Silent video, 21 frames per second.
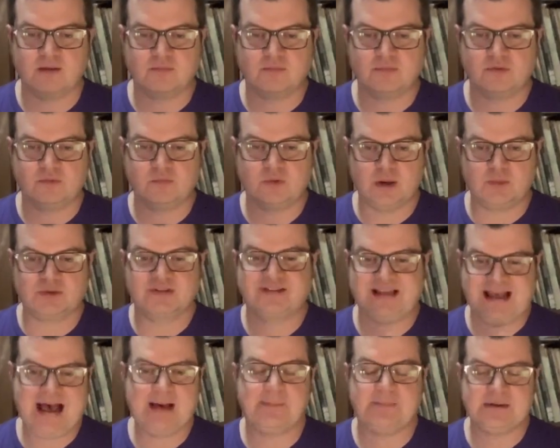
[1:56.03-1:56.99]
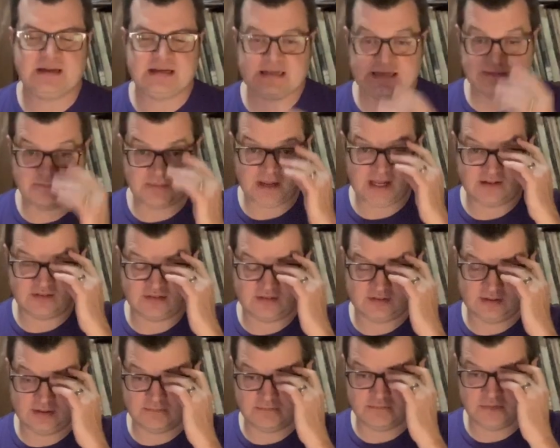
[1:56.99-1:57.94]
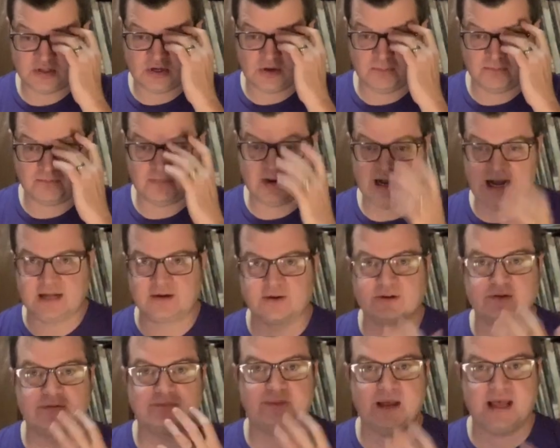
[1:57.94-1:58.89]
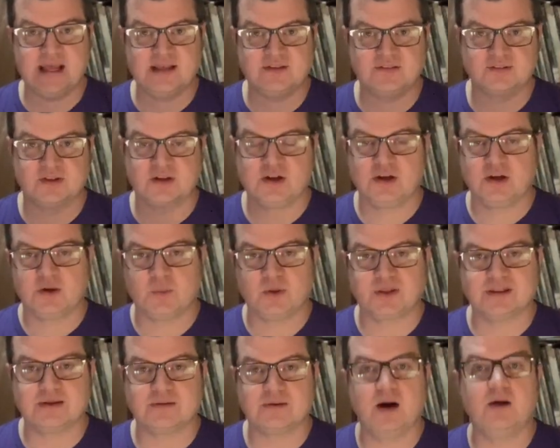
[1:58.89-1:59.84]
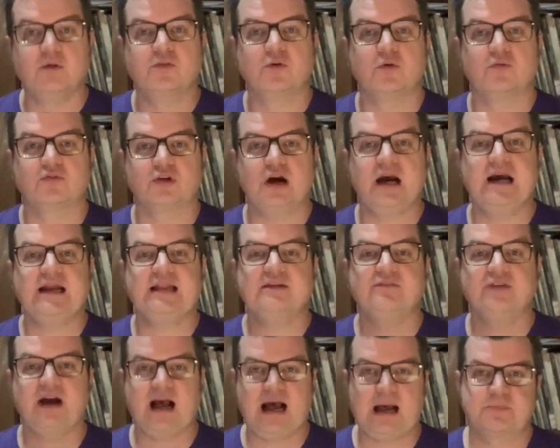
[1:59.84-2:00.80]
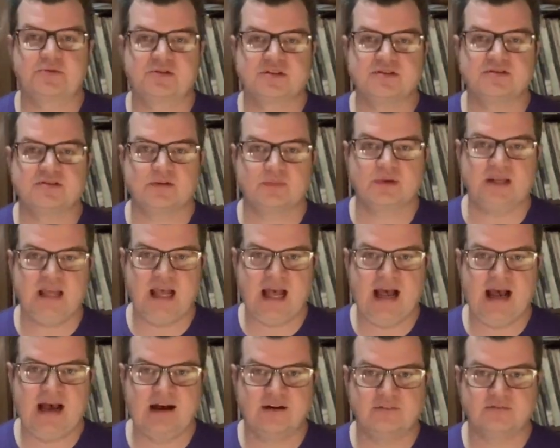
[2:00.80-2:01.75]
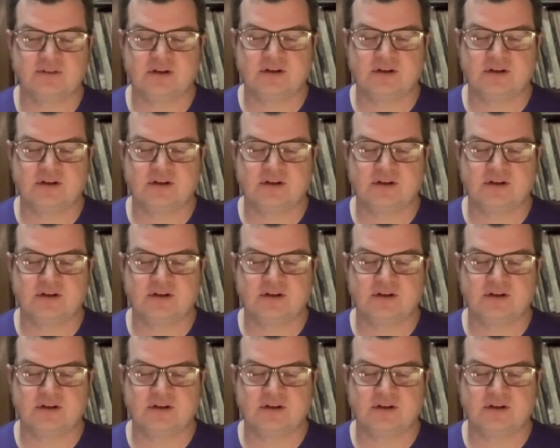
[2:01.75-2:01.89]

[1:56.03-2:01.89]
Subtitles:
what was happening in bass. You know, modern bass with the variety of options that we have